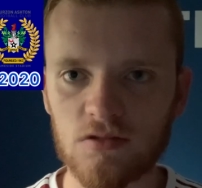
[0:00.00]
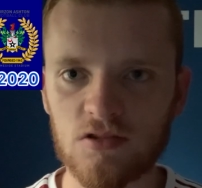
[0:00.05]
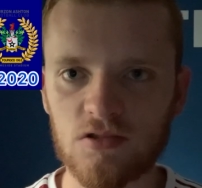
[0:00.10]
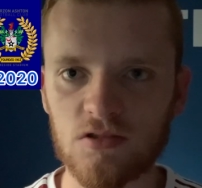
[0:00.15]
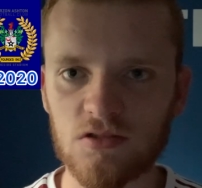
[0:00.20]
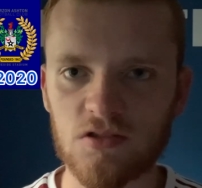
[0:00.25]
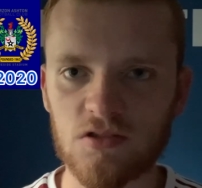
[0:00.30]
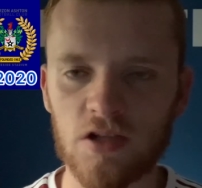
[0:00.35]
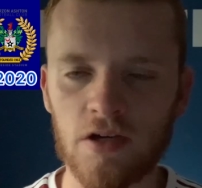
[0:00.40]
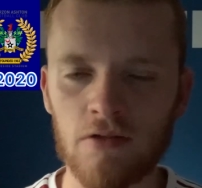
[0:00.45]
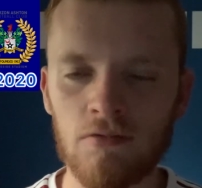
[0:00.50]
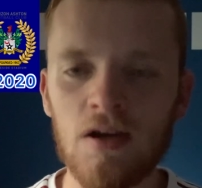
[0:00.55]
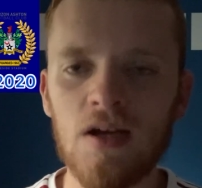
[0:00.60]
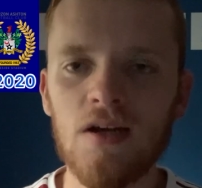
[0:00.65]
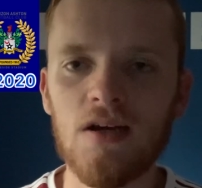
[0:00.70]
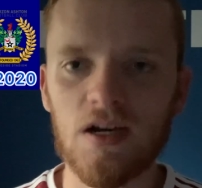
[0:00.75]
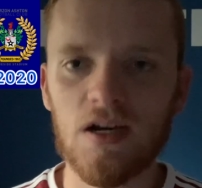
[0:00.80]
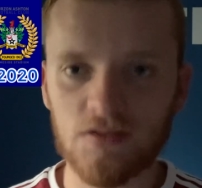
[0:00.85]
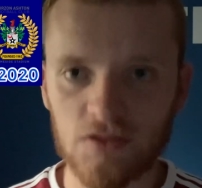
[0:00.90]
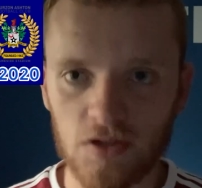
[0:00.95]
So
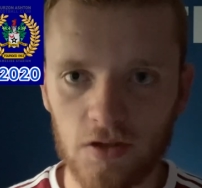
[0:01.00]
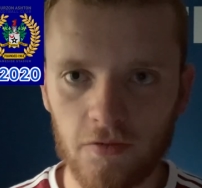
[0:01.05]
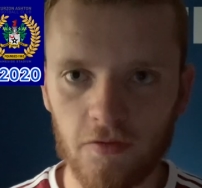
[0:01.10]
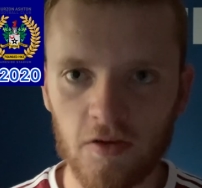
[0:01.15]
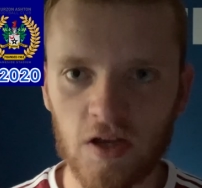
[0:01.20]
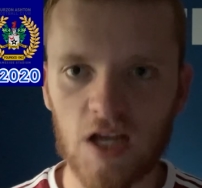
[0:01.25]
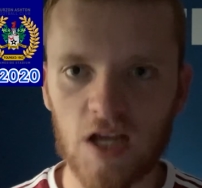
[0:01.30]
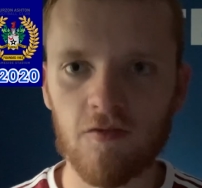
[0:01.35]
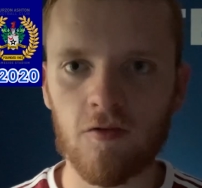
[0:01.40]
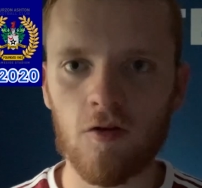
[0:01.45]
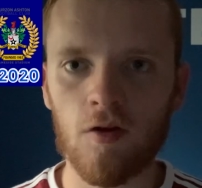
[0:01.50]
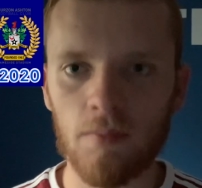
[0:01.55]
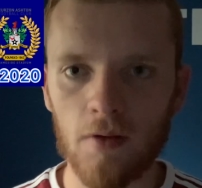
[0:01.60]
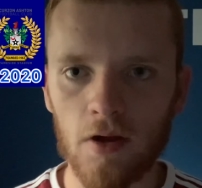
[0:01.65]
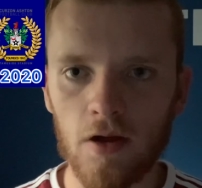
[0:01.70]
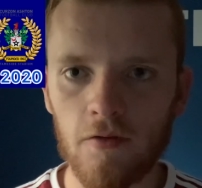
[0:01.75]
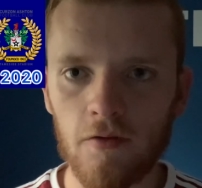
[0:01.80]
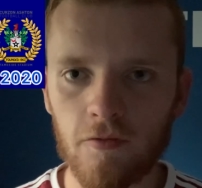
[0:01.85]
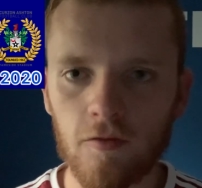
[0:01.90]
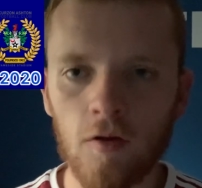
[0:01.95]
I do think for
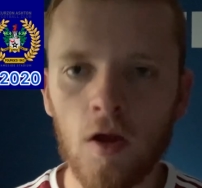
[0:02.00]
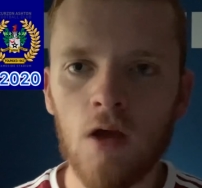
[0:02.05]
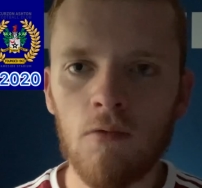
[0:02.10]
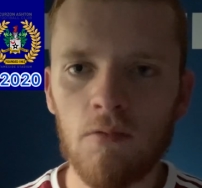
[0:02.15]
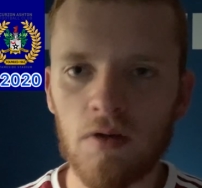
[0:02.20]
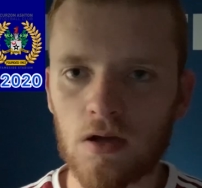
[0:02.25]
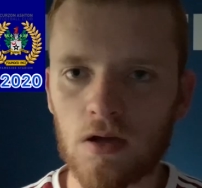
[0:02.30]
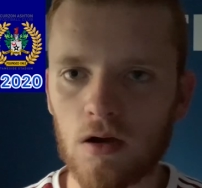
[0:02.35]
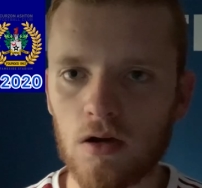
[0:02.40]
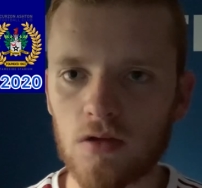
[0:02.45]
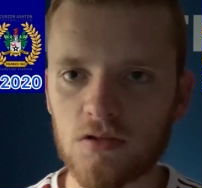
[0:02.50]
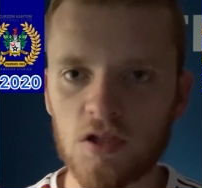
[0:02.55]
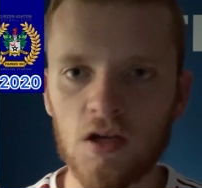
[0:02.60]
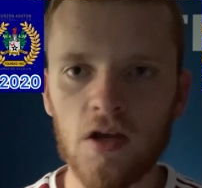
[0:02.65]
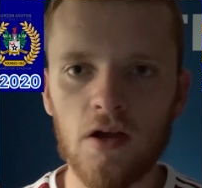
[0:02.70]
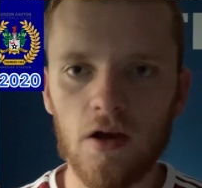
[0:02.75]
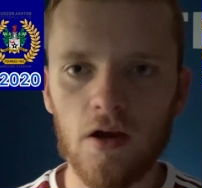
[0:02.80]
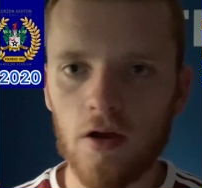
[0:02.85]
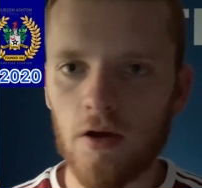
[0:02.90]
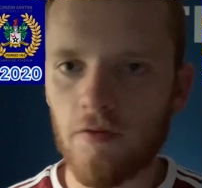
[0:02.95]
both we got
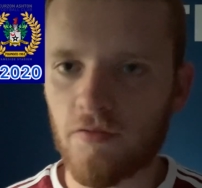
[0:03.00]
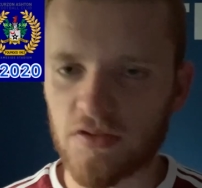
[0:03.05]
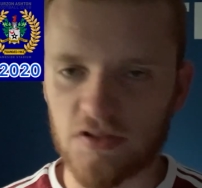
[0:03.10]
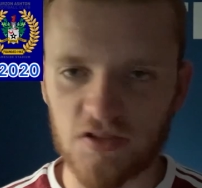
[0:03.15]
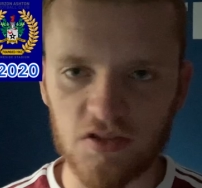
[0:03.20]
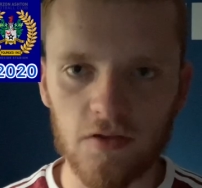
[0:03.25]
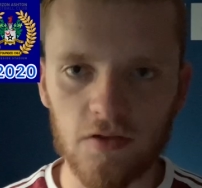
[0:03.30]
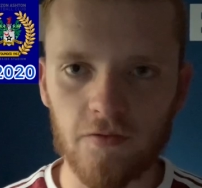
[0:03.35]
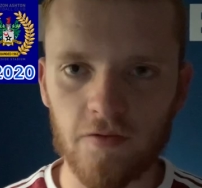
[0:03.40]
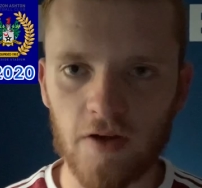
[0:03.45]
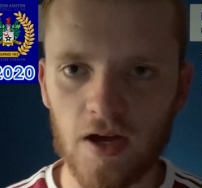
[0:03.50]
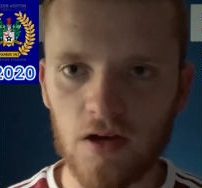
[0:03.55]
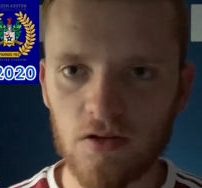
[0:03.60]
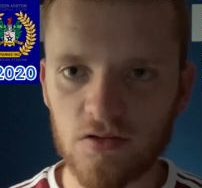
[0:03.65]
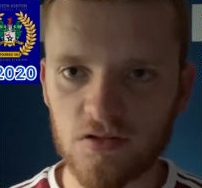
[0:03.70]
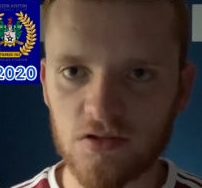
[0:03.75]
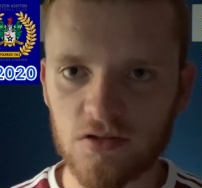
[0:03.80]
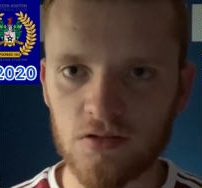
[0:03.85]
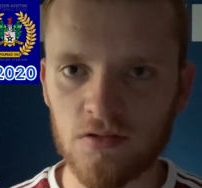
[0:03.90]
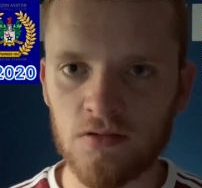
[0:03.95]
over
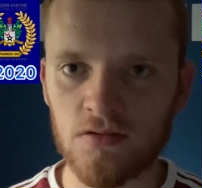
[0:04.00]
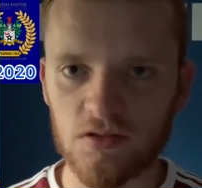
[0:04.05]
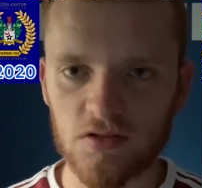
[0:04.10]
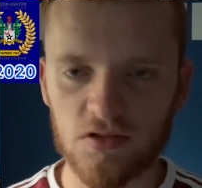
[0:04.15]
2,000.